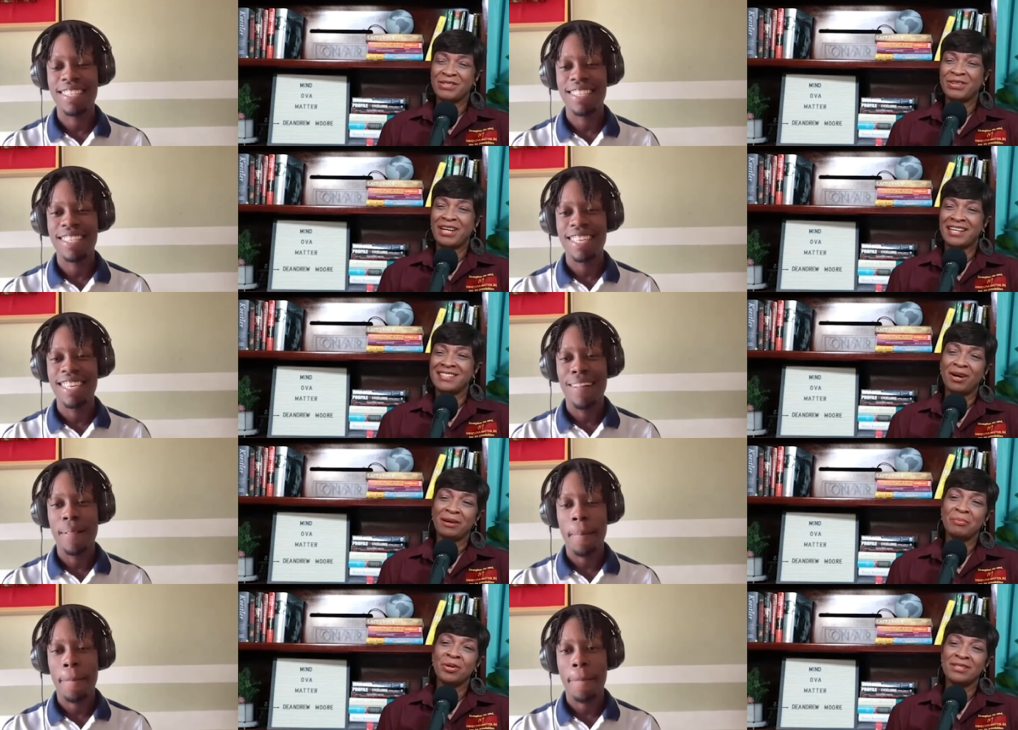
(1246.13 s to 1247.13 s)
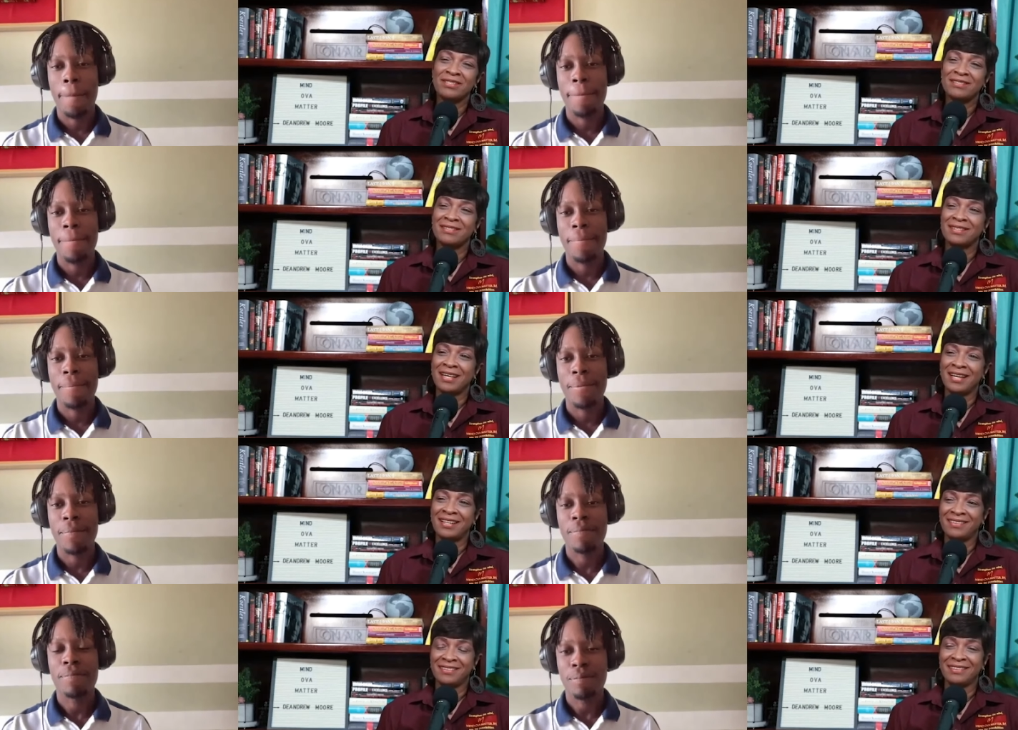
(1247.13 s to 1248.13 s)
Speaker 1: So that other persons
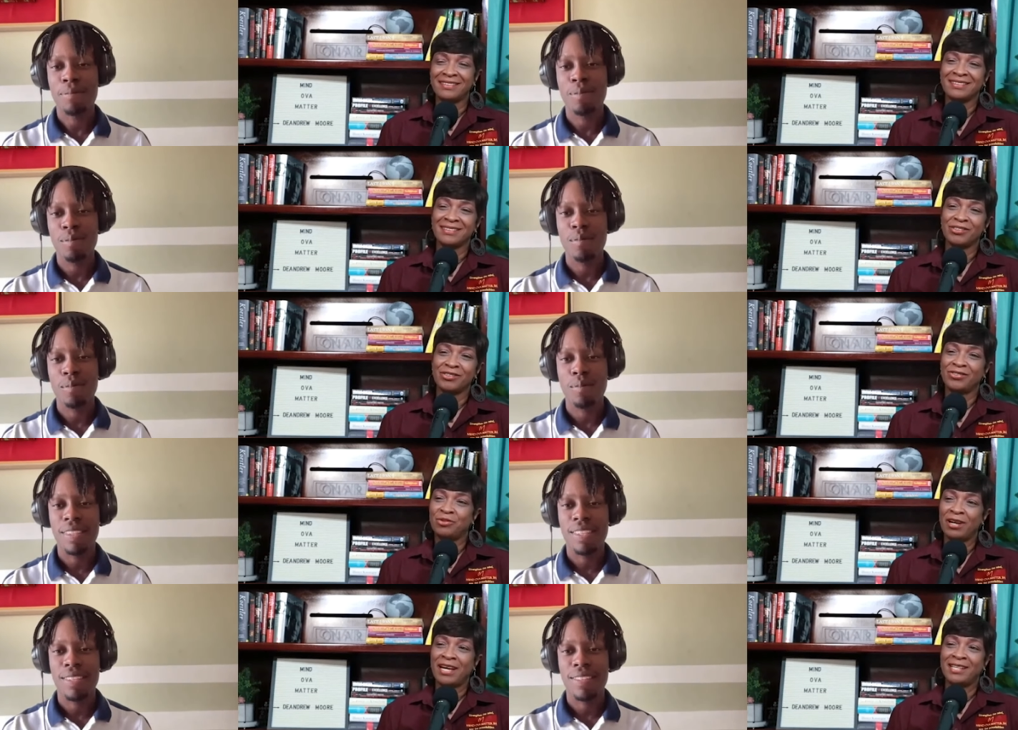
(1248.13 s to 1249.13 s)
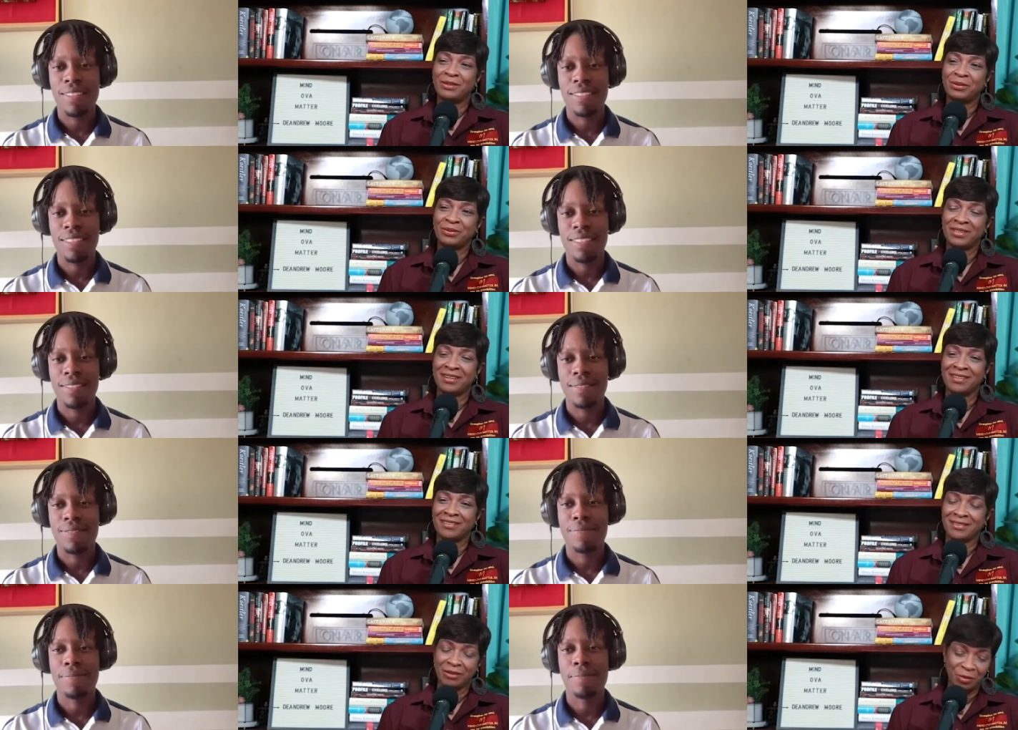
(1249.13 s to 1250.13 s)
can try it out
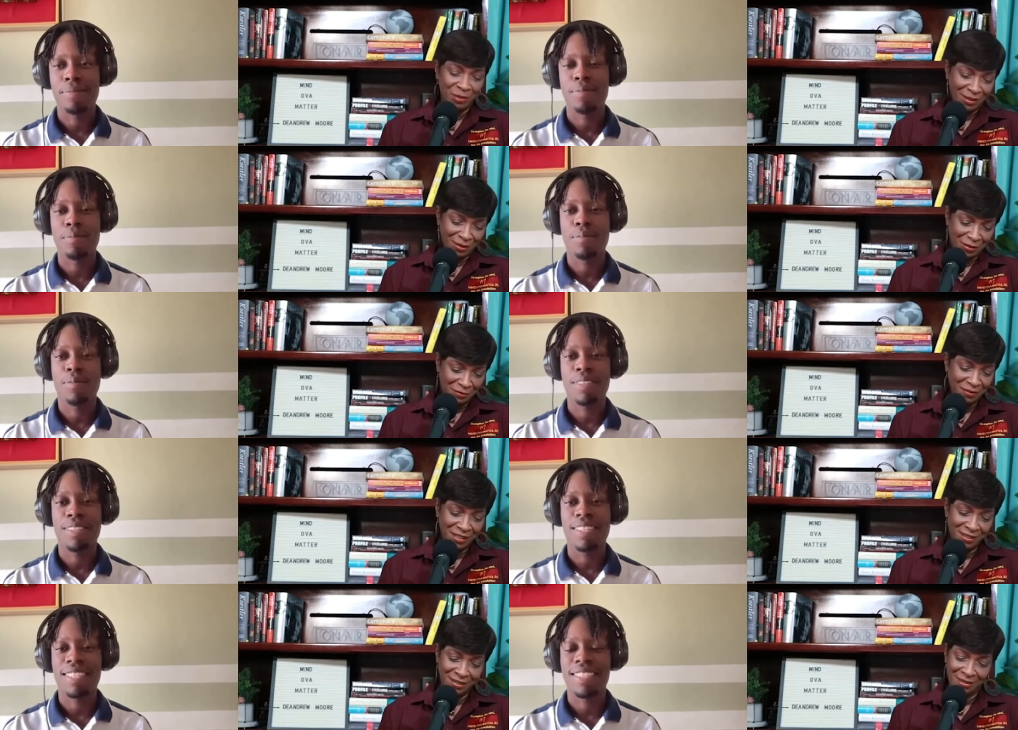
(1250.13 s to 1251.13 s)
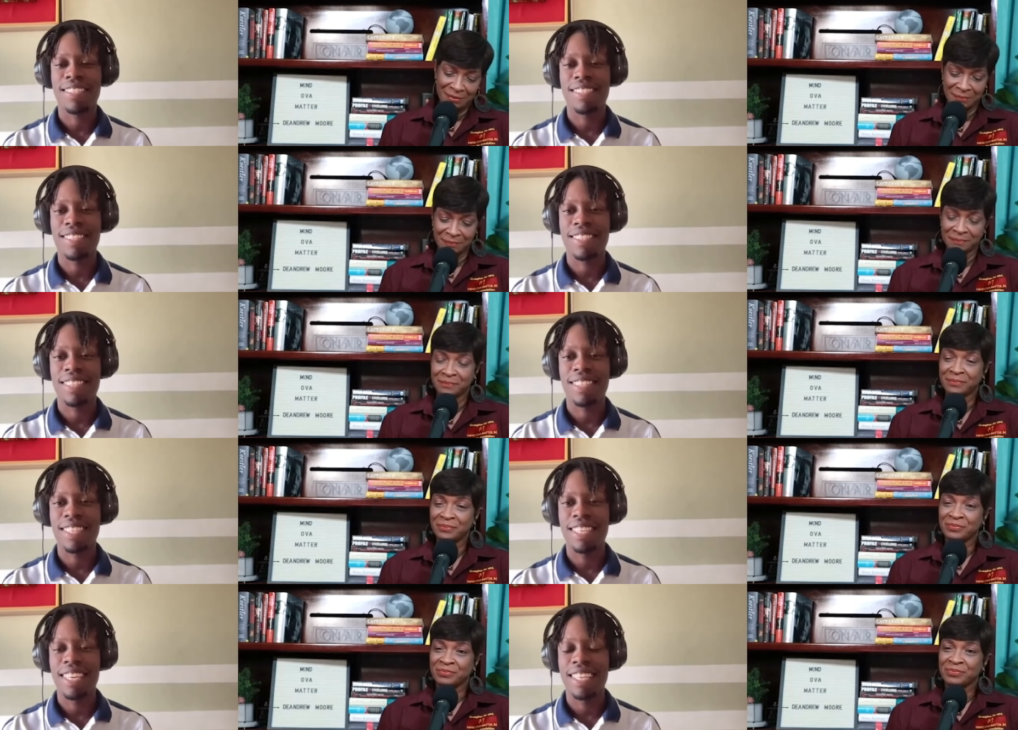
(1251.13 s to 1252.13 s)
or come into the field.
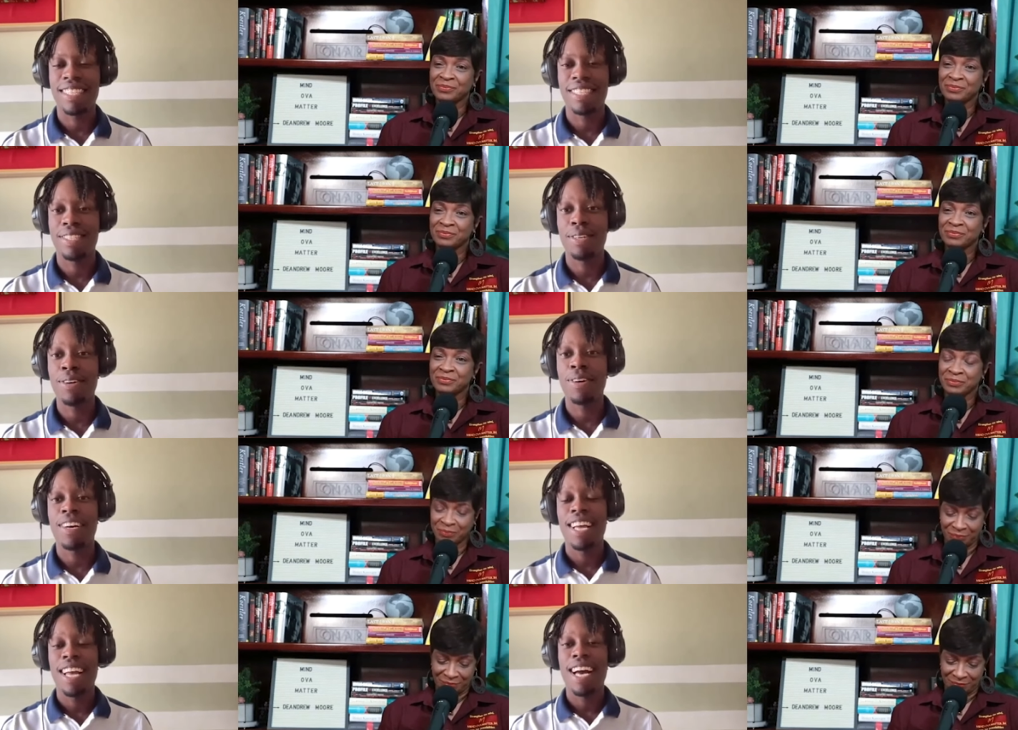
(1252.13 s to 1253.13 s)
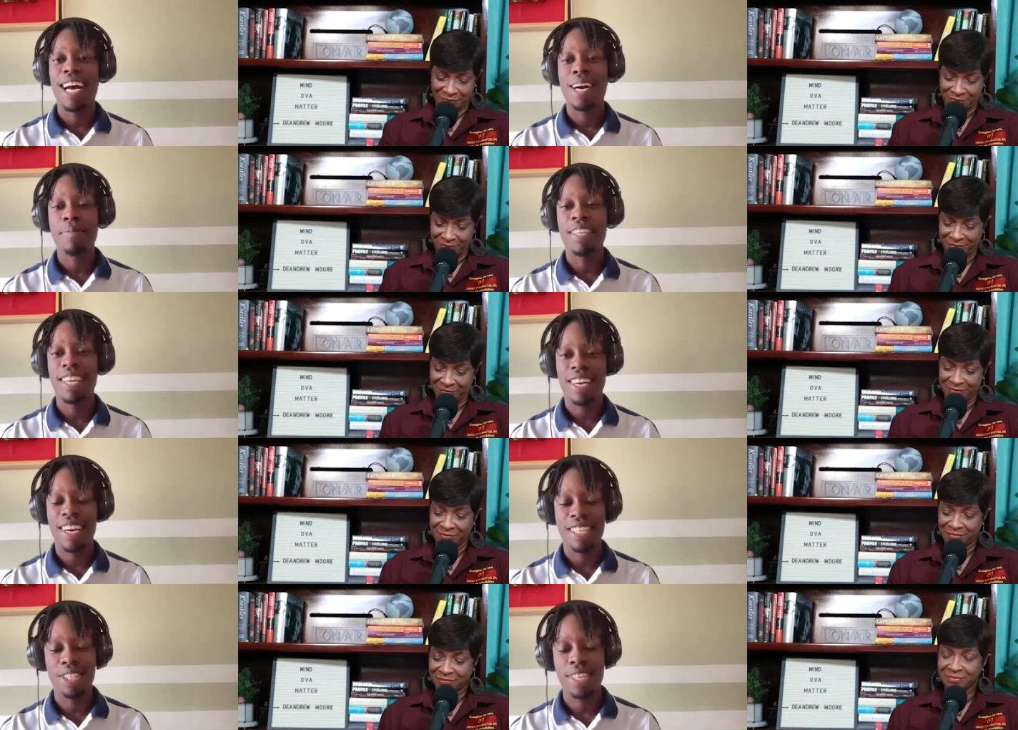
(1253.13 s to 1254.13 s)
Speaker 2: Yes. So um there are
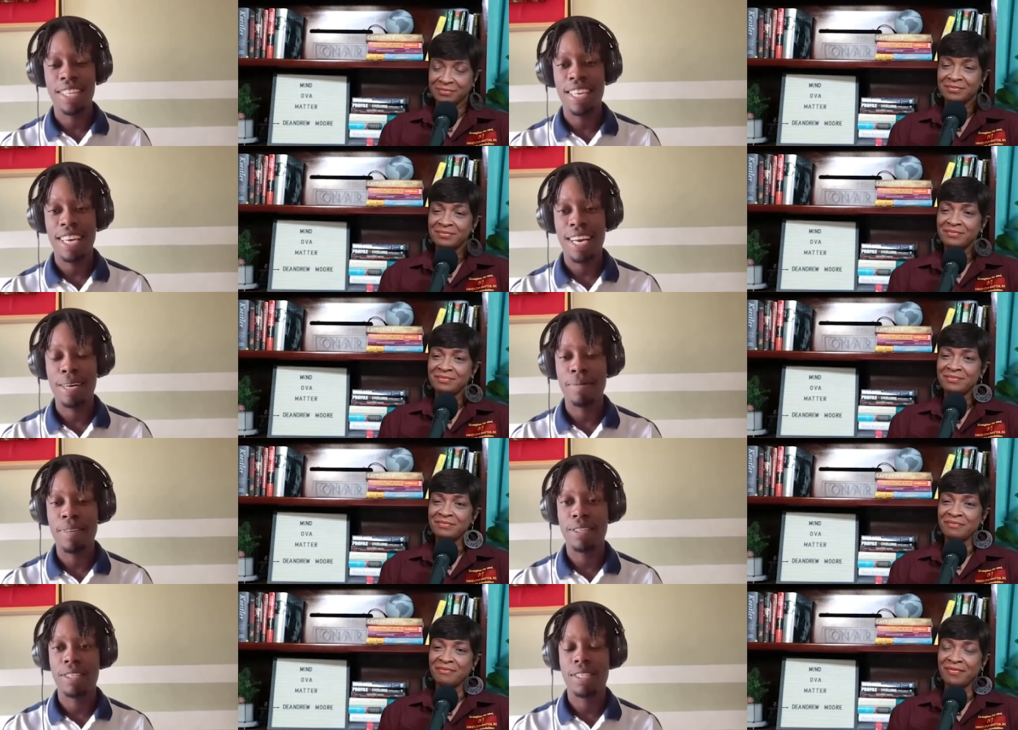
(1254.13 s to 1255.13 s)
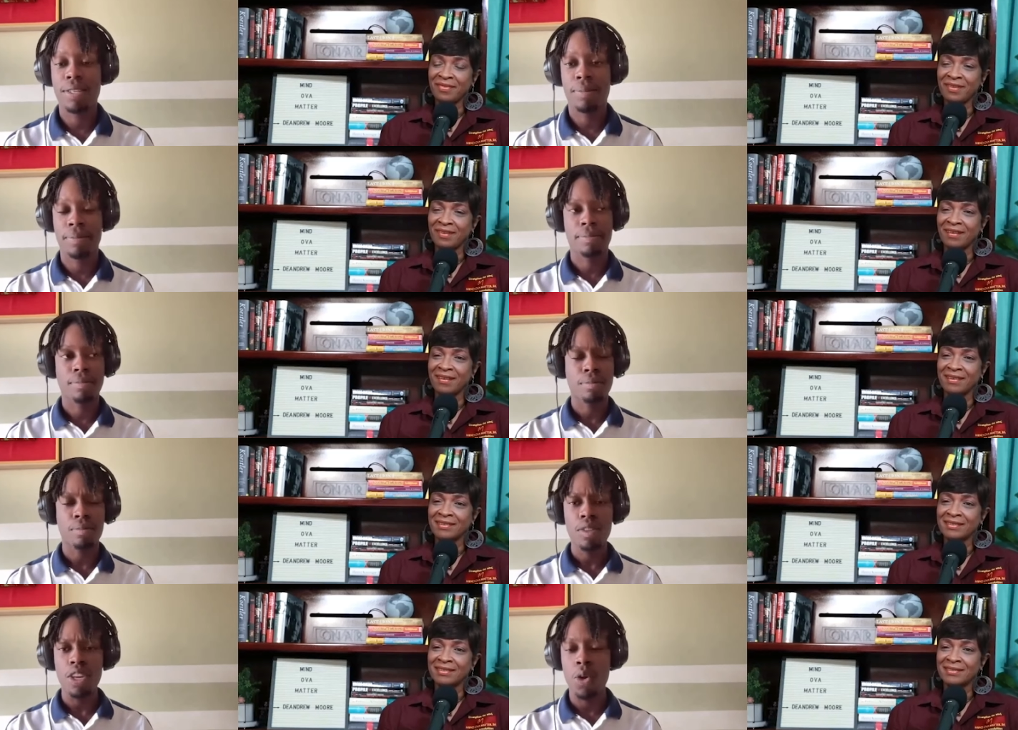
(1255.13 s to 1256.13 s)
actually um you know some
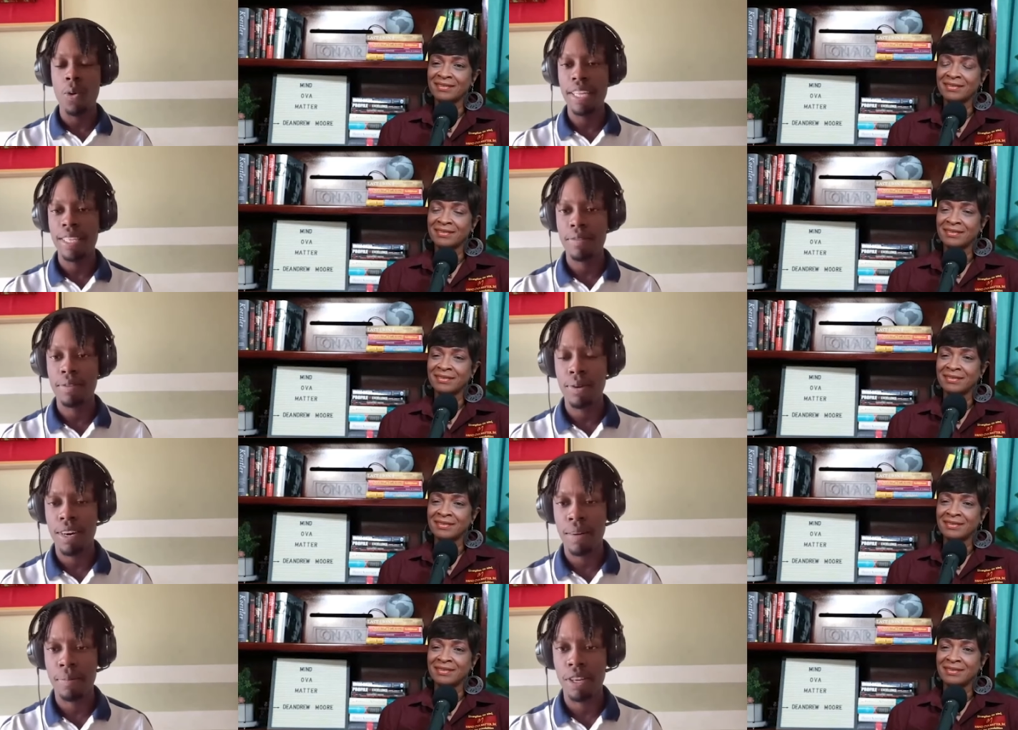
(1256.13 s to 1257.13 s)
quite a few um